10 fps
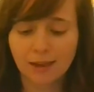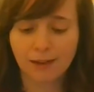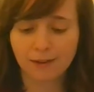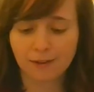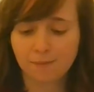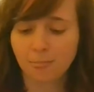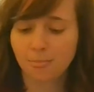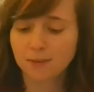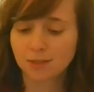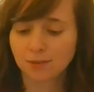
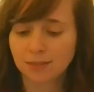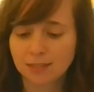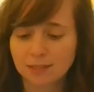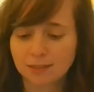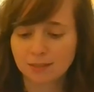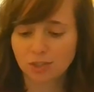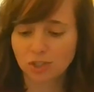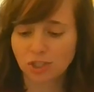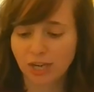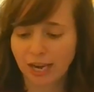So this is
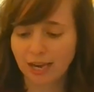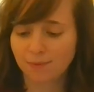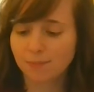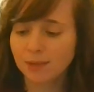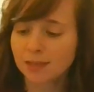shame.